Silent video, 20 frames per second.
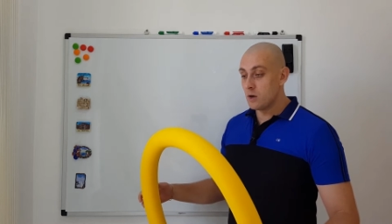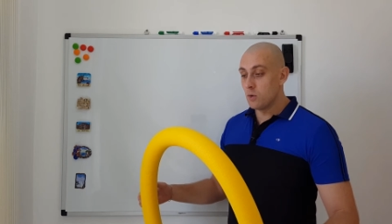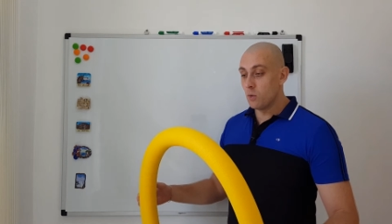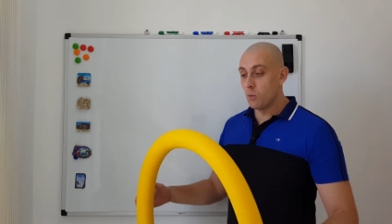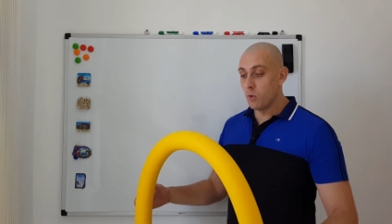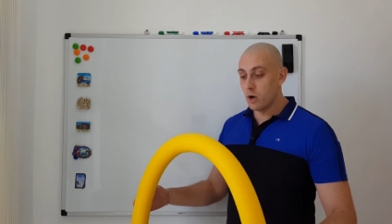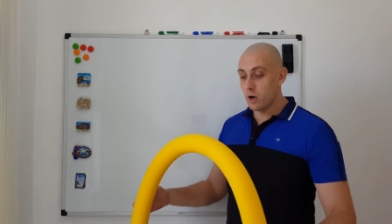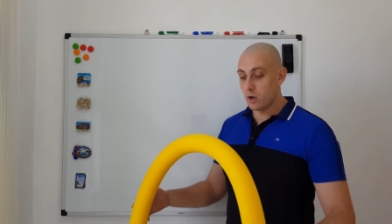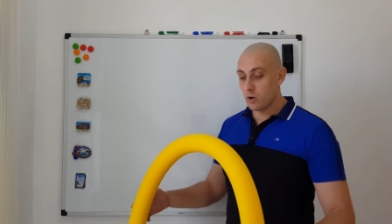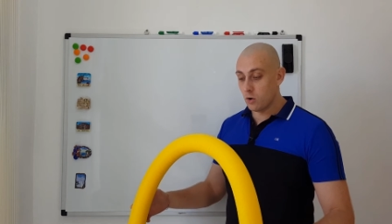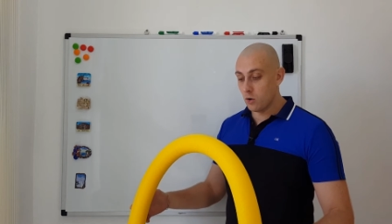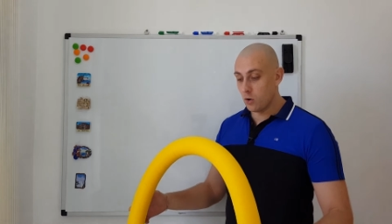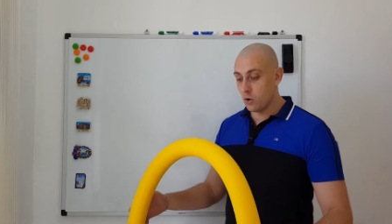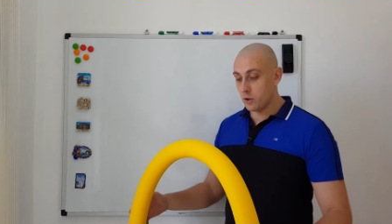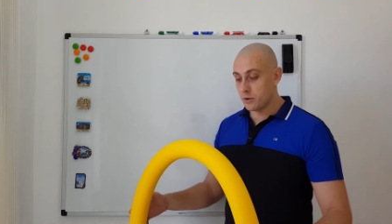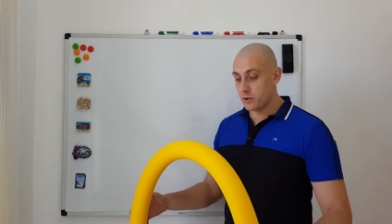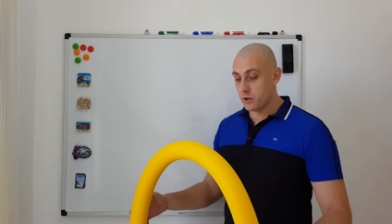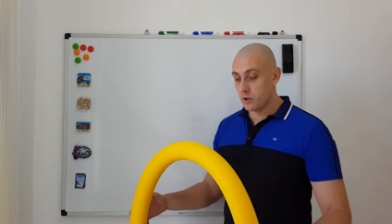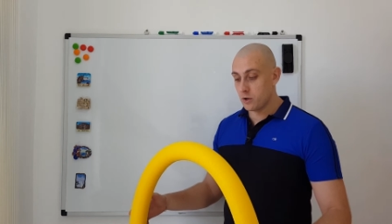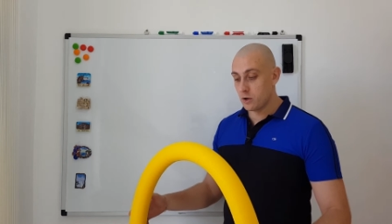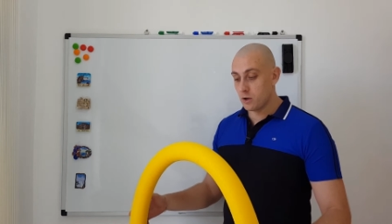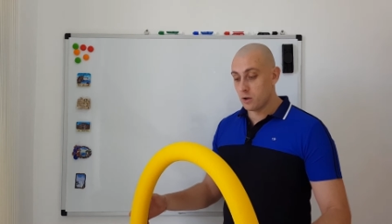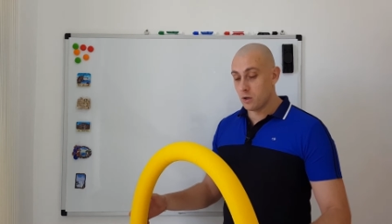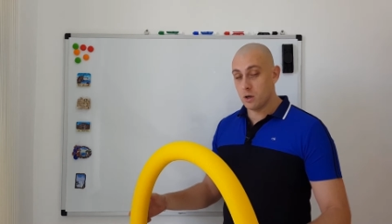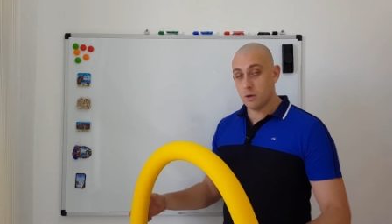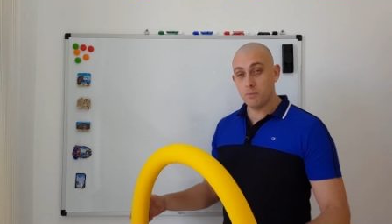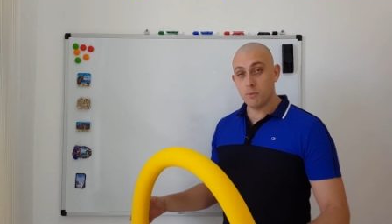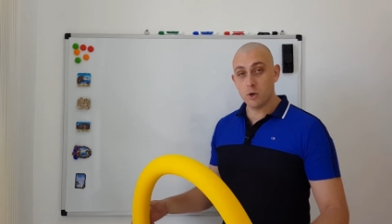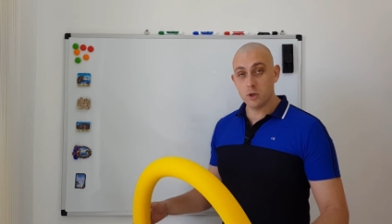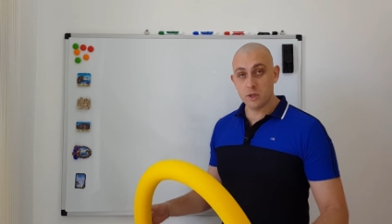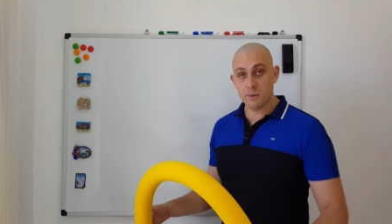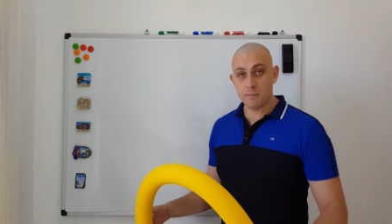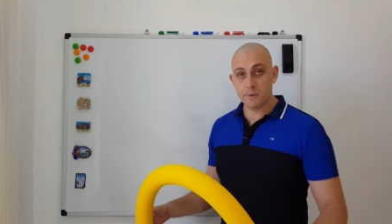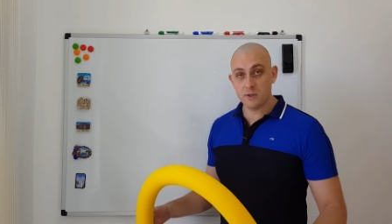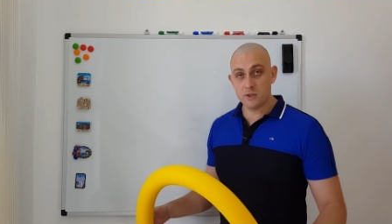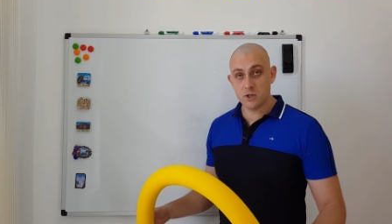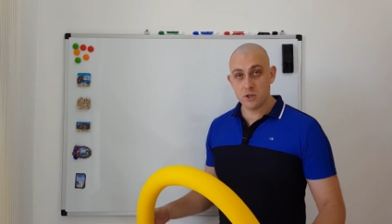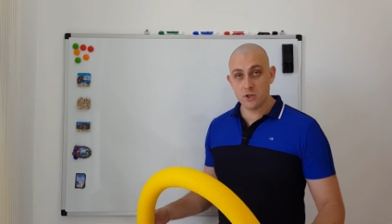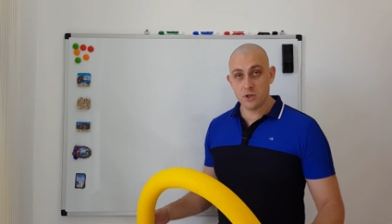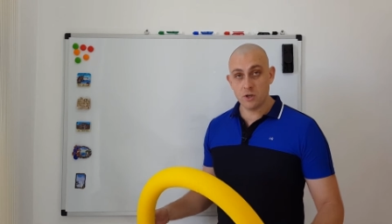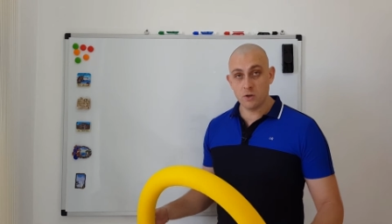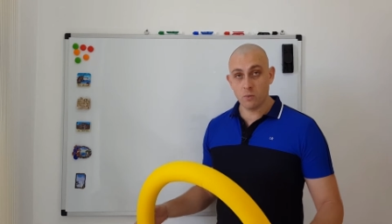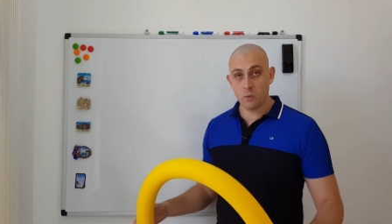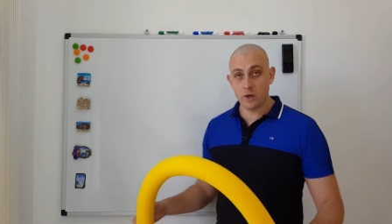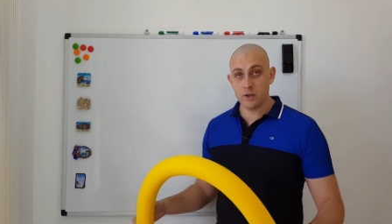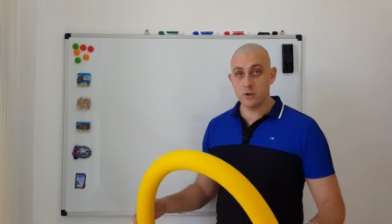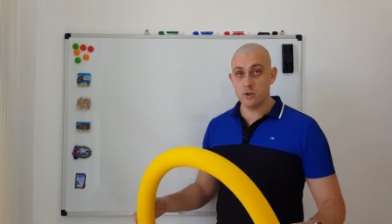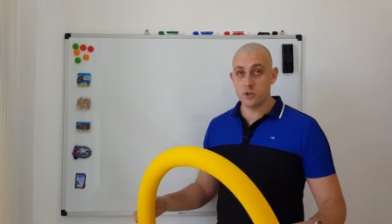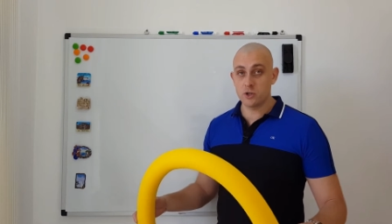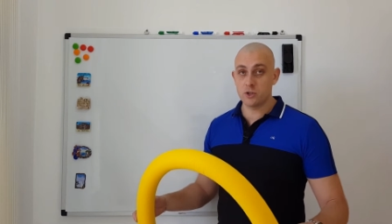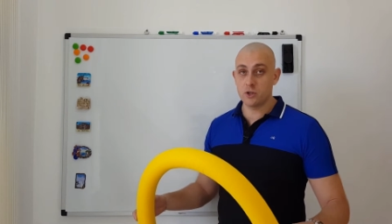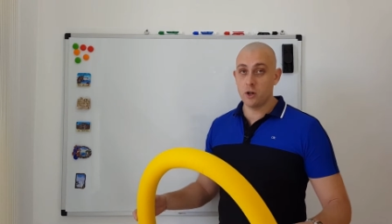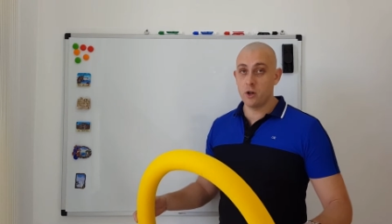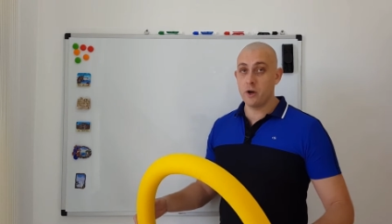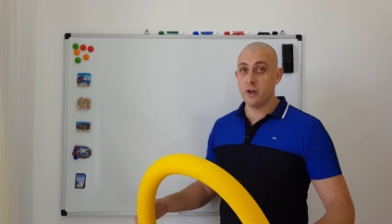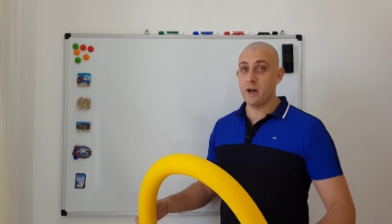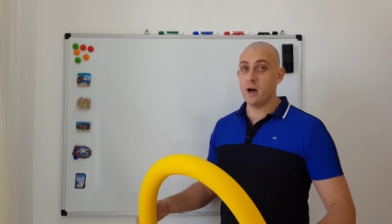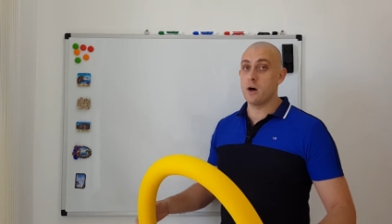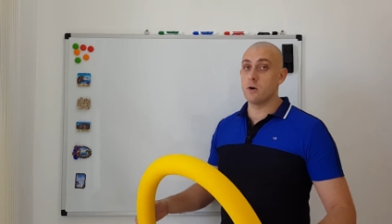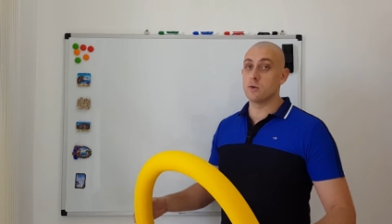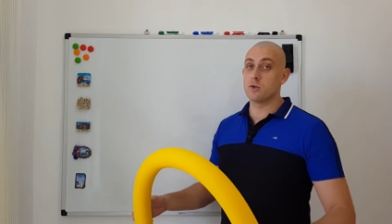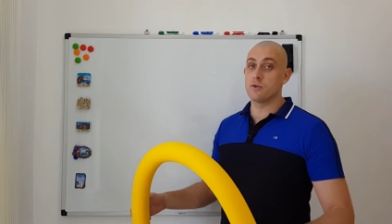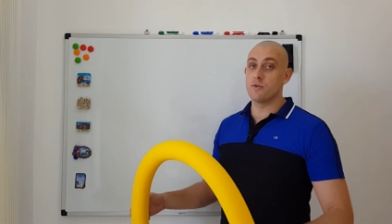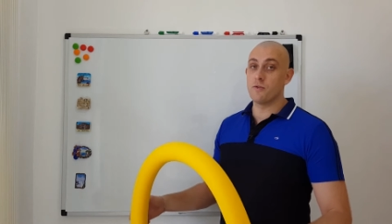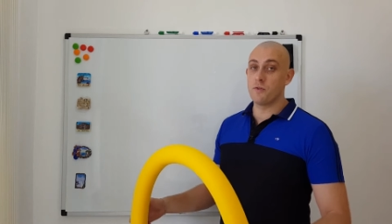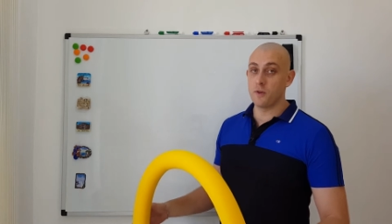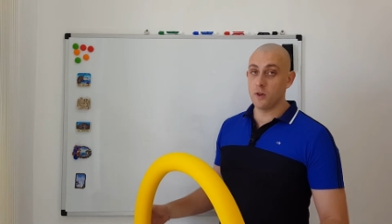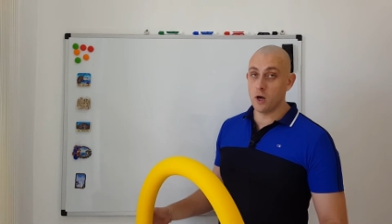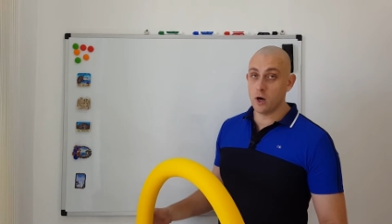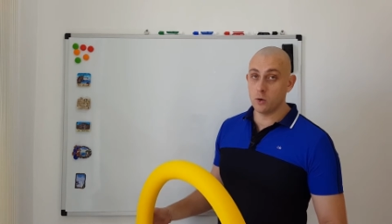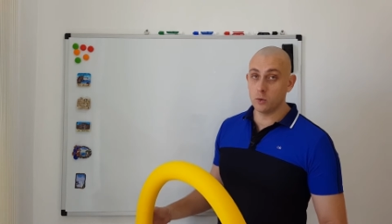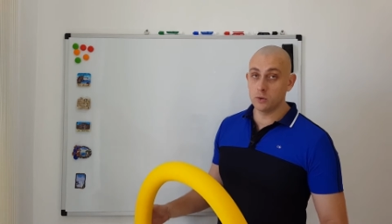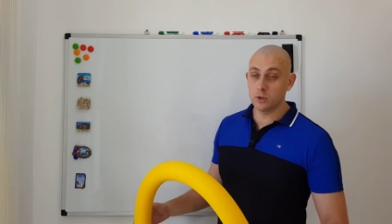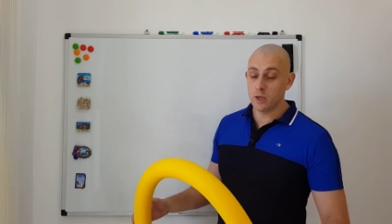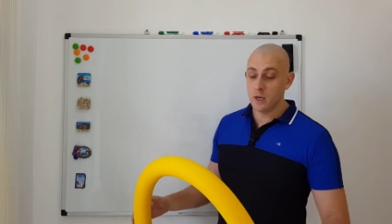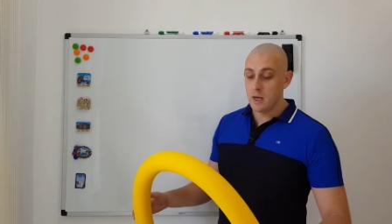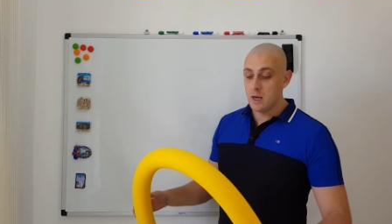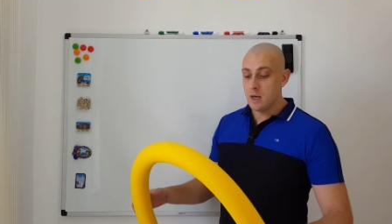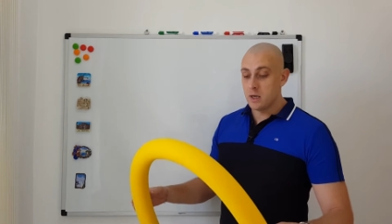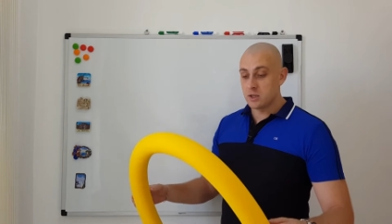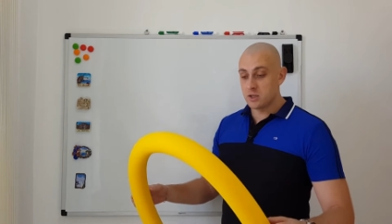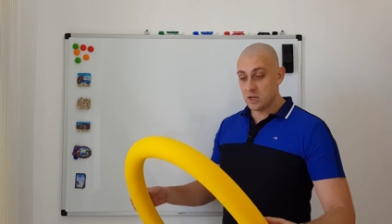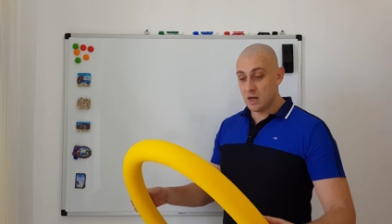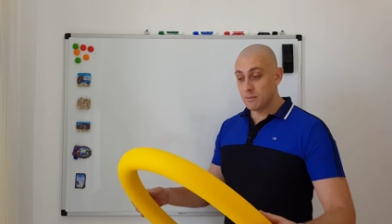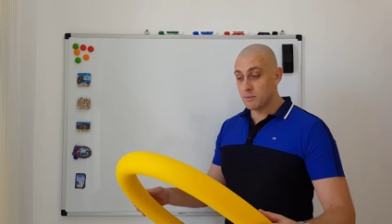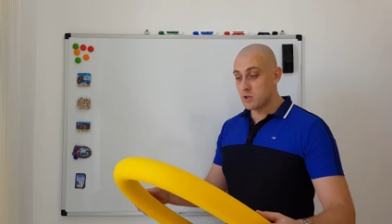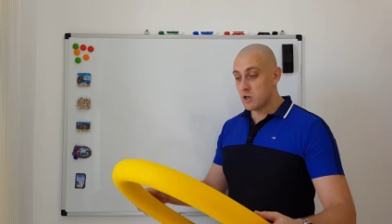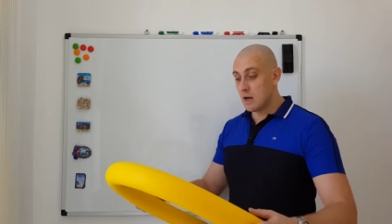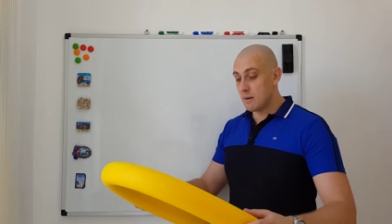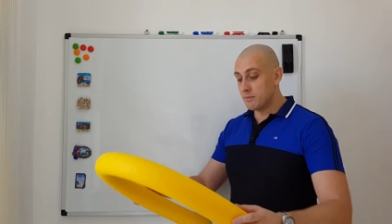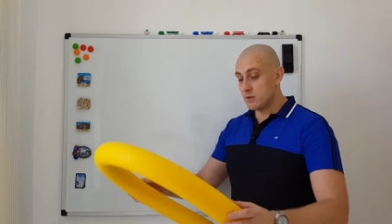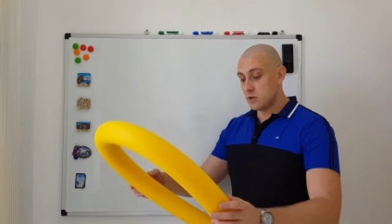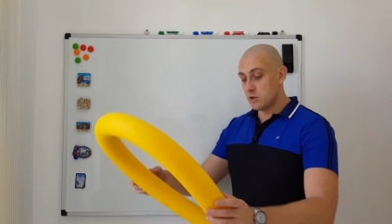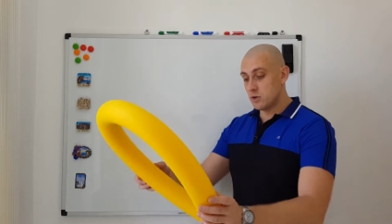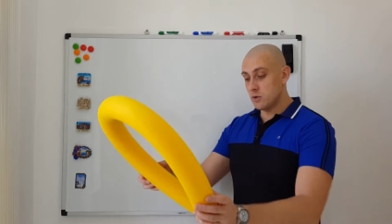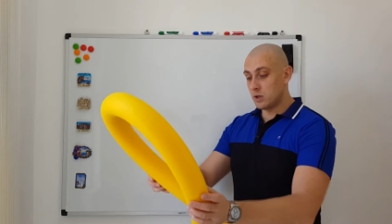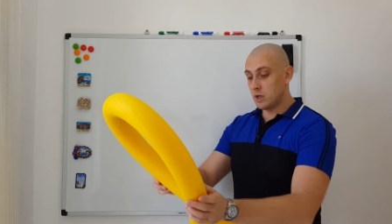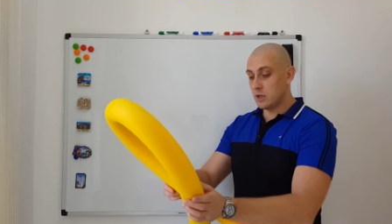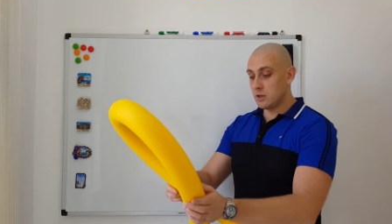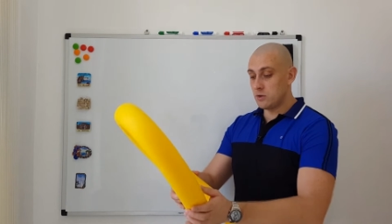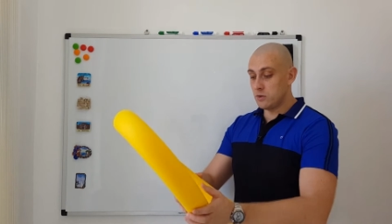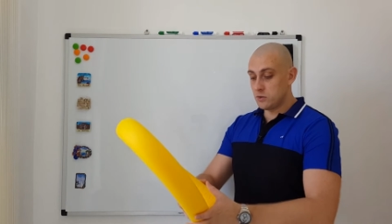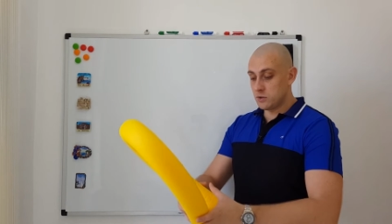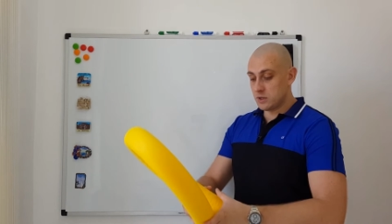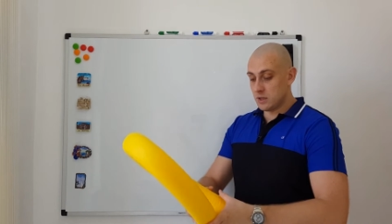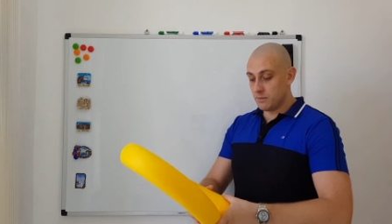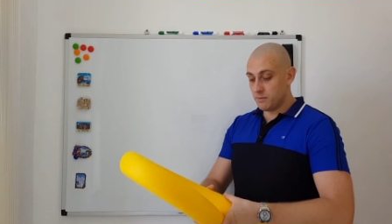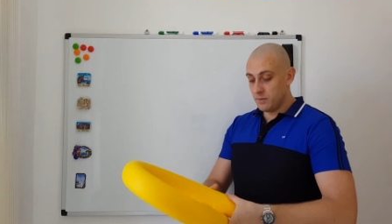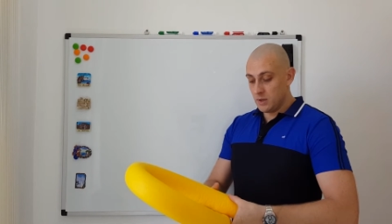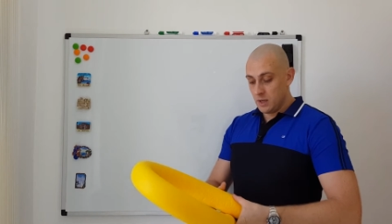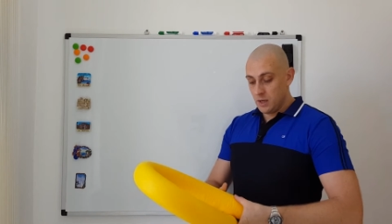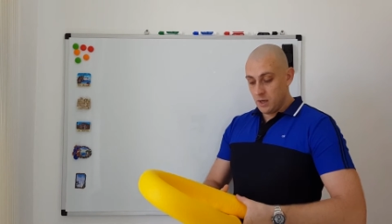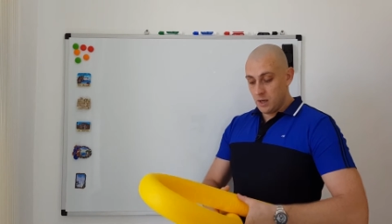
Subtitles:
work on your body position when you just learn how to float. Sometimes you can use them